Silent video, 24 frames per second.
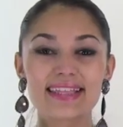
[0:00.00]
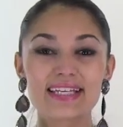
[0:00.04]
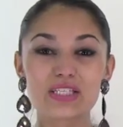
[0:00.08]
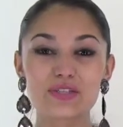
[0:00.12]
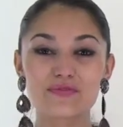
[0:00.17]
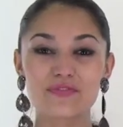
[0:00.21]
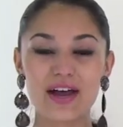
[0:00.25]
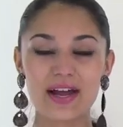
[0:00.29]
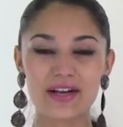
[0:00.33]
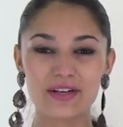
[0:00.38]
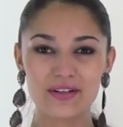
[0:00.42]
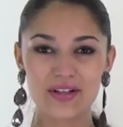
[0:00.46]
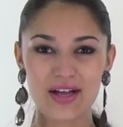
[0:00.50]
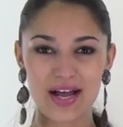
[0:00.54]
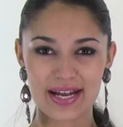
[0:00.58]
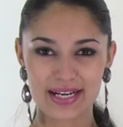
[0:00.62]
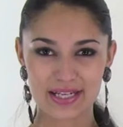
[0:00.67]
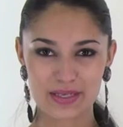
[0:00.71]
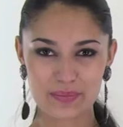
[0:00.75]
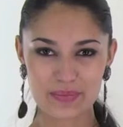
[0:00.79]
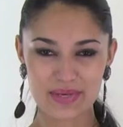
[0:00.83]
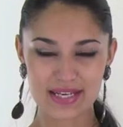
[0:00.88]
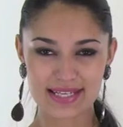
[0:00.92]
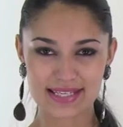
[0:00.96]
This final
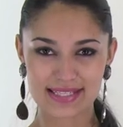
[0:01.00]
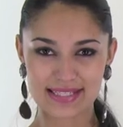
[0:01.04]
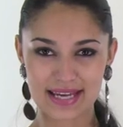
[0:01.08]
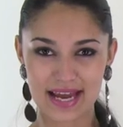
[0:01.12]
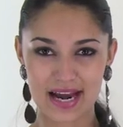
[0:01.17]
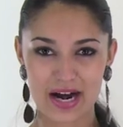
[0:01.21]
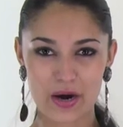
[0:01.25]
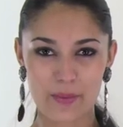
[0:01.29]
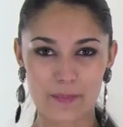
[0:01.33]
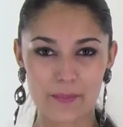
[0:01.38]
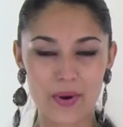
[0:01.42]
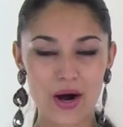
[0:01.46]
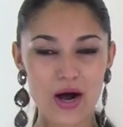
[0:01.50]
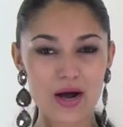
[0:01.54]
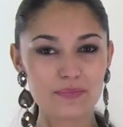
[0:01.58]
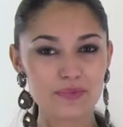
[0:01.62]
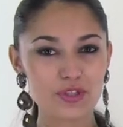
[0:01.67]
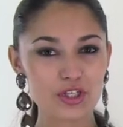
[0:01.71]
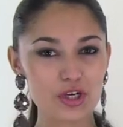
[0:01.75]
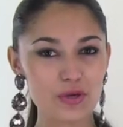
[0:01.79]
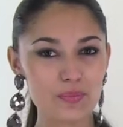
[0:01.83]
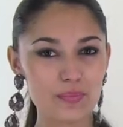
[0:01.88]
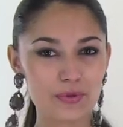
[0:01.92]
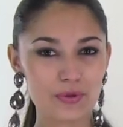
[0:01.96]
item is our
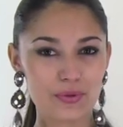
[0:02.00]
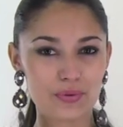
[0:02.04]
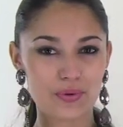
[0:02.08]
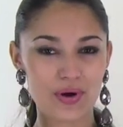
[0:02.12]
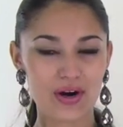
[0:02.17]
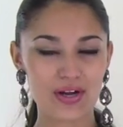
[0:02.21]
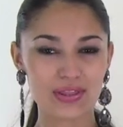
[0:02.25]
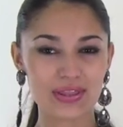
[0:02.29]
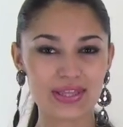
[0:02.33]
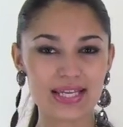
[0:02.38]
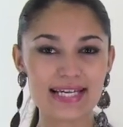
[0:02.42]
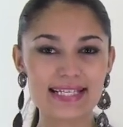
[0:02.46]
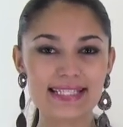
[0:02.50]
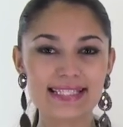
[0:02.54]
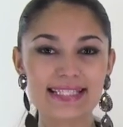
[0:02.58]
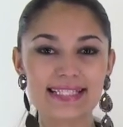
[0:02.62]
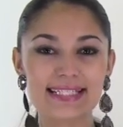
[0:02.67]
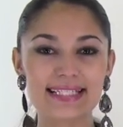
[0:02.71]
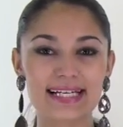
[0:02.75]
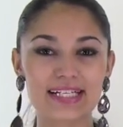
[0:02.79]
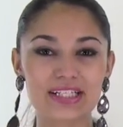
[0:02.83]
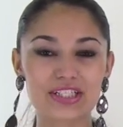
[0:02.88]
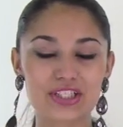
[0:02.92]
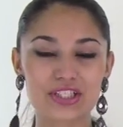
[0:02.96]
Bombshell Boudoir Lace
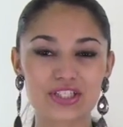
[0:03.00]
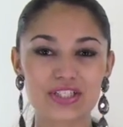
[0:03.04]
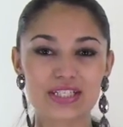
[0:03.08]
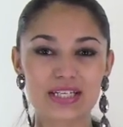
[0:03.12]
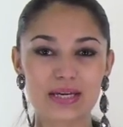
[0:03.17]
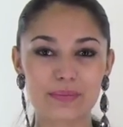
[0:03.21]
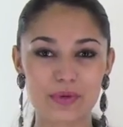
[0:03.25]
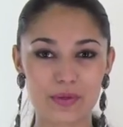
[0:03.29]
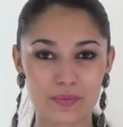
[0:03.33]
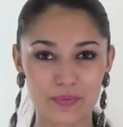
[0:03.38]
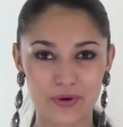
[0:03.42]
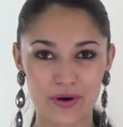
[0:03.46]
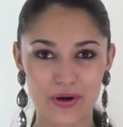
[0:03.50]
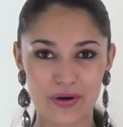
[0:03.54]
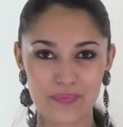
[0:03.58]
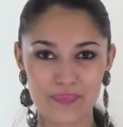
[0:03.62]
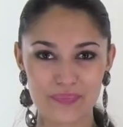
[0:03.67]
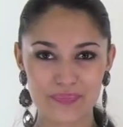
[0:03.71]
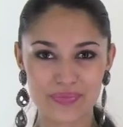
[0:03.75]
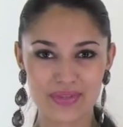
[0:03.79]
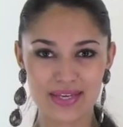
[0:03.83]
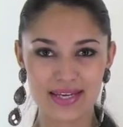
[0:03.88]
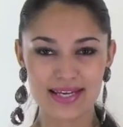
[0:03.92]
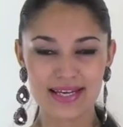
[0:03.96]
Seduction Bidding Bra.
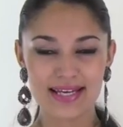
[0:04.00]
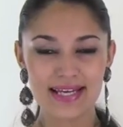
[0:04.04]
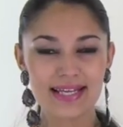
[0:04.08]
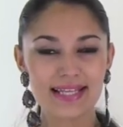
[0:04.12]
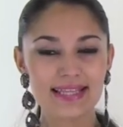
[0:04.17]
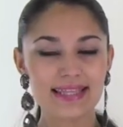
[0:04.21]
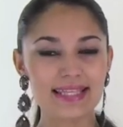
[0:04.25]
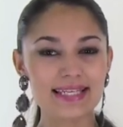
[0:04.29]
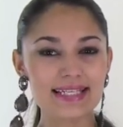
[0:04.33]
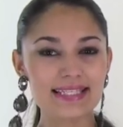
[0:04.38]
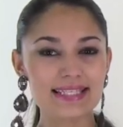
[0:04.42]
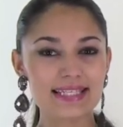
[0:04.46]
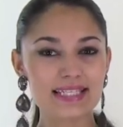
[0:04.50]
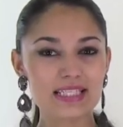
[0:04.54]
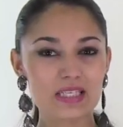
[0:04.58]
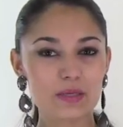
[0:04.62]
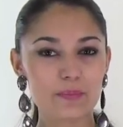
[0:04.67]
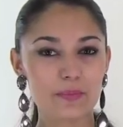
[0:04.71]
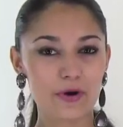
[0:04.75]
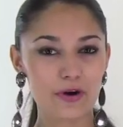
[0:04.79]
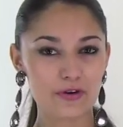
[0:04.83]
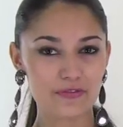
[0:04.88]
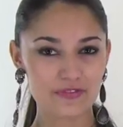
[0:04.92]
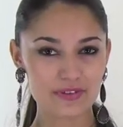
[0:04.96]
This is
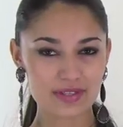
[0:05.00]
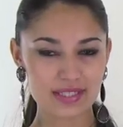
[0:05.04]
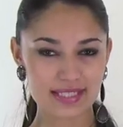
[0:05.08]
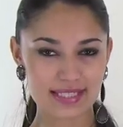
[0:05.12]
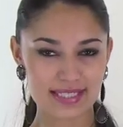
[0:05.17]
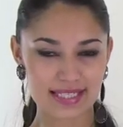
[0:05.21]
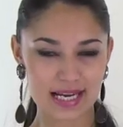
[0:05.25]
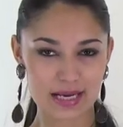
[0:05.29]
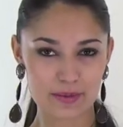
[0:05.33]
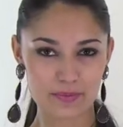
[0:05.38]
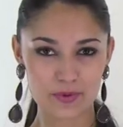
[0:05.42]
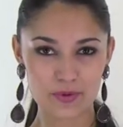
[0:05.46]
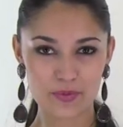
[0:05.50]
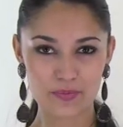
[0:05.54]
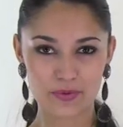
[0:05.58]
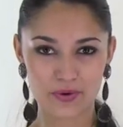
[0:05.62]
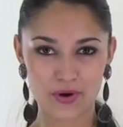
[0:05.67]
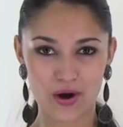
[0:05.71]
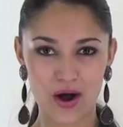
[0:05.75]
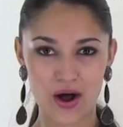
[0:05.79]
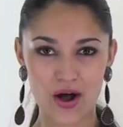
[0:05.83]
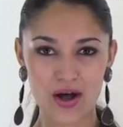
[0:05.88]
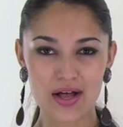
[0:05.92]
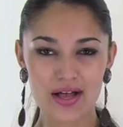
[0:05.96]
the perfect staple
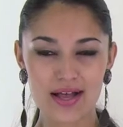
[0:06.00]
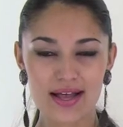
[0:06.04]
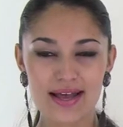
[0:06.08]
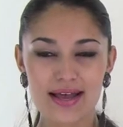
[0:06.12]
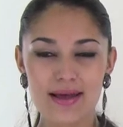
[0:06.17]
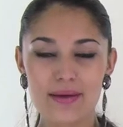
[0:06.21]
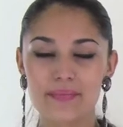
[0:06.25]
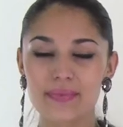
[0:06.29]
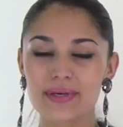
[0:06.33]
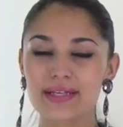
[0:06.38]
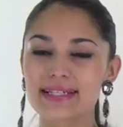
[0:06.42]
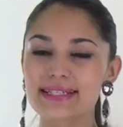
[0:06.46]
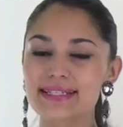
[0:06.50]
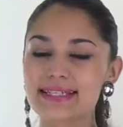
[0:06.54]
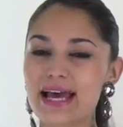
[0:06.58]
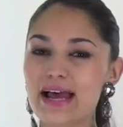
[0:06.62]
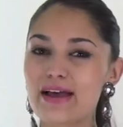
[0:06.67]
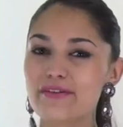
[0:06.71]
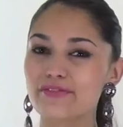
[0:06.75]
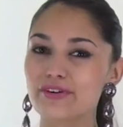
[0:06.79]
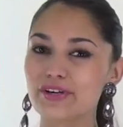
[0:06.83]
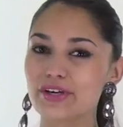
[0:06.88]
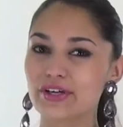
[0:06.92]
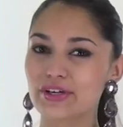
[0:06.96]
bra because
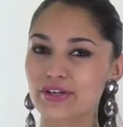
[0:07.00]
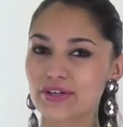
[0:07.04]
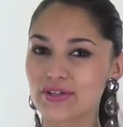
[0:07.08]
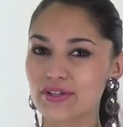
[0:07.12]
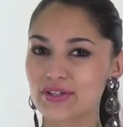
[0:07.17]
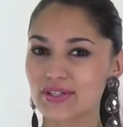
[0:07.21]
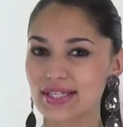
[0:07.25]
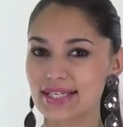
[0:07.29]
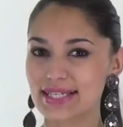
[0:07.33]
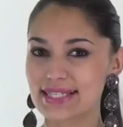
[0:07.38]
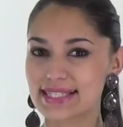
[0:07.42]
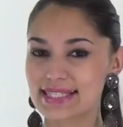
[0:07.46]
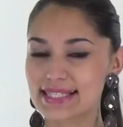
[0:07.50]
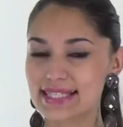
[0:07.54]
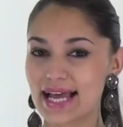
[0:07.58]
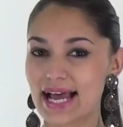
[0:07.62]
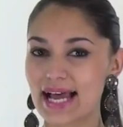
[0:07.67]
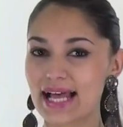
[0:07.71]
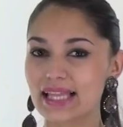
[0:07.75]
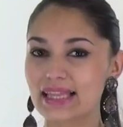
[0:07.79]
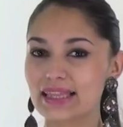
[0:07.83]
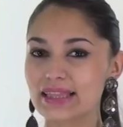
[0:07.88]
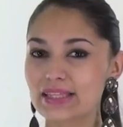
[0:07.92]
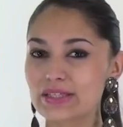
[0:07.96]
every girl needs
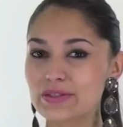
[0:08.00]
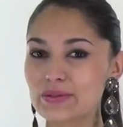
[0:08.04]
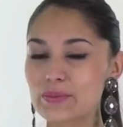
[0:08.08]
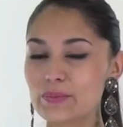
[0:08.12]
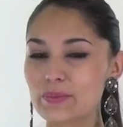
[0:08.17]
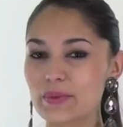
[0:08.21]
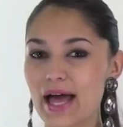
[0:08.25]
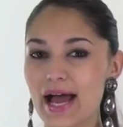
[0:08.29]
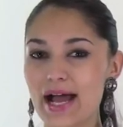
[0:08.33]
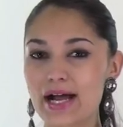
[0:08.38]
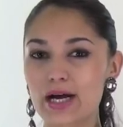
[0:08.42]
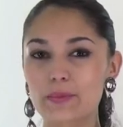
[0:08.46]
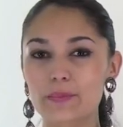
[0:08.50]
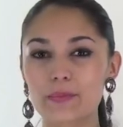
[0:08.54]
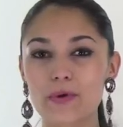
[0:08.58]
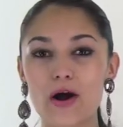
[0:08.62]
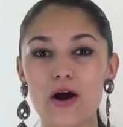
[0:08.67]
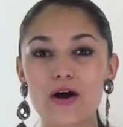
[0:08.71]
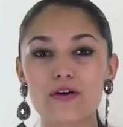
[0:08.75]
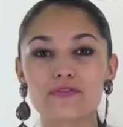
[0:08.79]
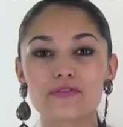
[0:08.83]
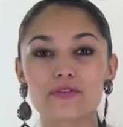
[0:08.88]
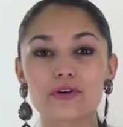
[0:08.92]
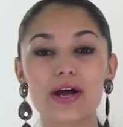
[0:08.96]
that little black
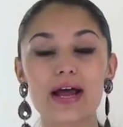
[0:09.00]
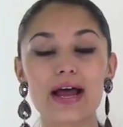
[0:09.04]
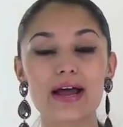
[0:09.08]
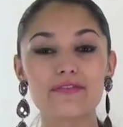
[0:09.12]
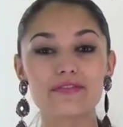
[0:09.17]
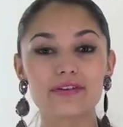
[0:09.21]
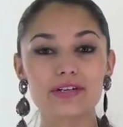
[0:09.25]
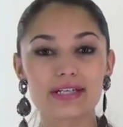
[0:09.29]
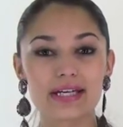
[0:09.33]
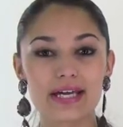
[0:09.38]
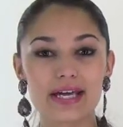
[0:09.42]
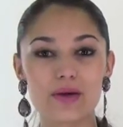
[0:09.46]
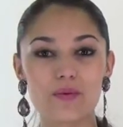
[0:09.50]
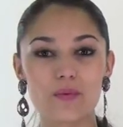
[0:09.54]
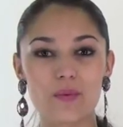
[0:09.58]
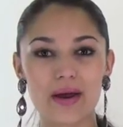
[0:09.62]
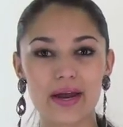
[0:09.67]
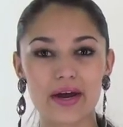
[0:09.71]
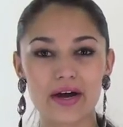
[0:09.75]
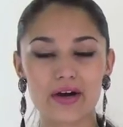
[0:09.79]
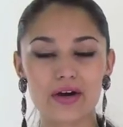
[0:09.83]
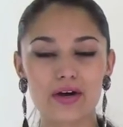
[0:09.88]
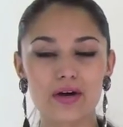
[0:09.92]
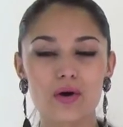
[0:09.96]
bra for everyday
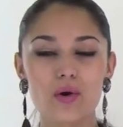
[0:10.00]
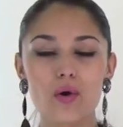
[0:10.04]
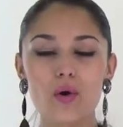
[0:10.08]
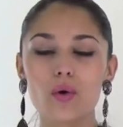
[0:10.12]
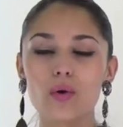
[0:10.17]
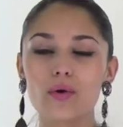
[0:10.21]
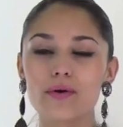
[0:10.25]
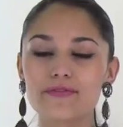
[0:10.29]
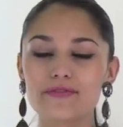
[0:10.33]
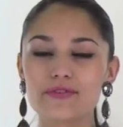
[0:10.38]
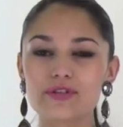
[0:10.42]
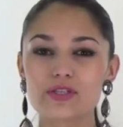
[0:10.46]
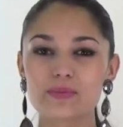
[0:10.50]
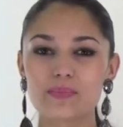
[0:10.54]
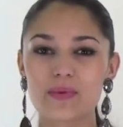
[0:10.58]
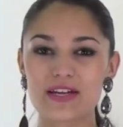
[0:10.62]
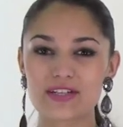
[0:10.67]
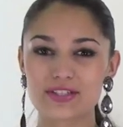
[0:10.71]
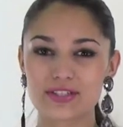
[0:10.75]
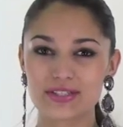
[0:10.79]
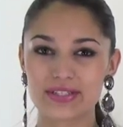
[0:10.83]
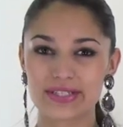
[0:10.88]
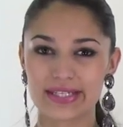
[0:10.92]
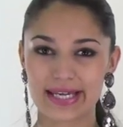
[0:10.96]
wear or for
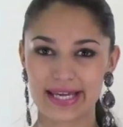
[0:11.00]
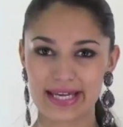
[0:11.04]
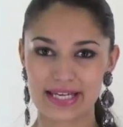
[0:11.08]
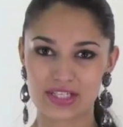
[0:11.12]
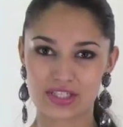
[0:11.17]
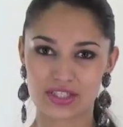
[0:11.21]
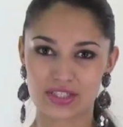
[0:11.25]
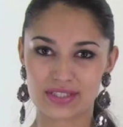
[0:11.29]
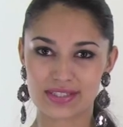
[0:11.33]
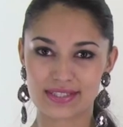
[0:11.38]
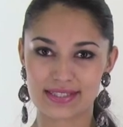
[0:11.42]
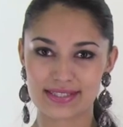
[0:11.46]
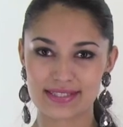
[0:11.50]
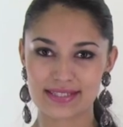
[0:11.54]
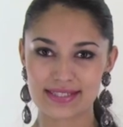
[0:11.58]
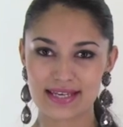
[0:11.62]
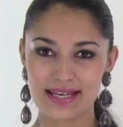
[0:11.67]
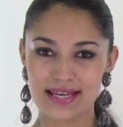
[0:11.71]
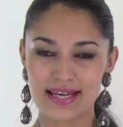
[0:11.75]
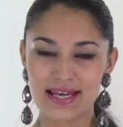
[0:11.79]
special occasions.